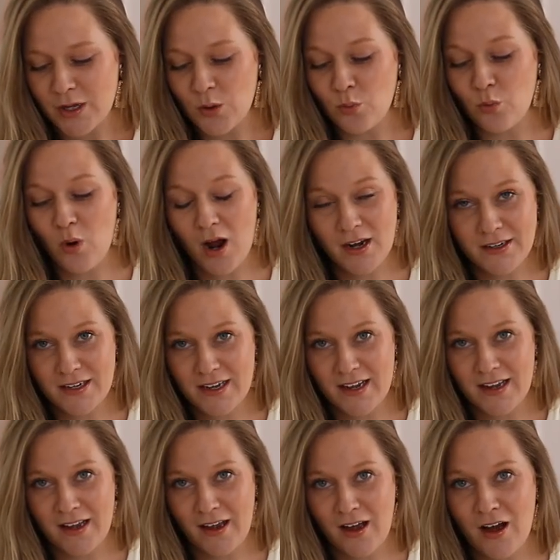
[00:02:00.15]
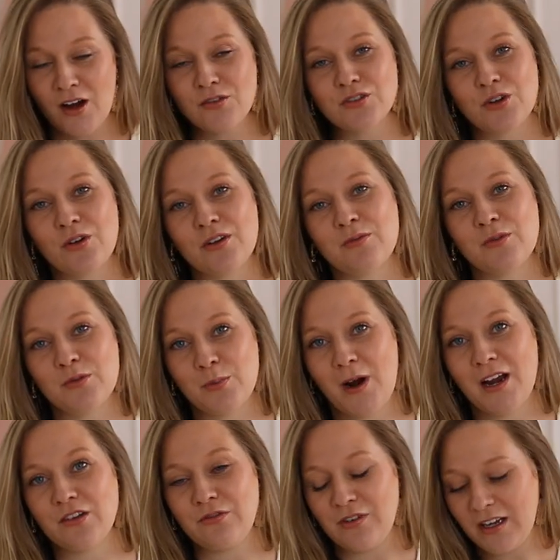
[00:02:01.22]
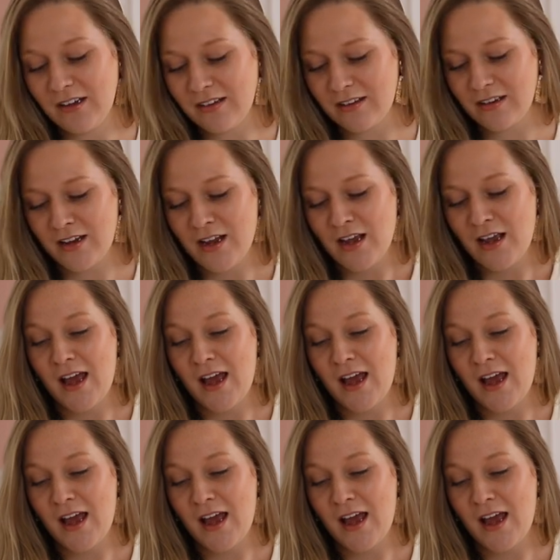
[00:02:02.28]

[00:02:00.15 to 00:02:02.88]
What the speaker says: One year after Christmas breakfast,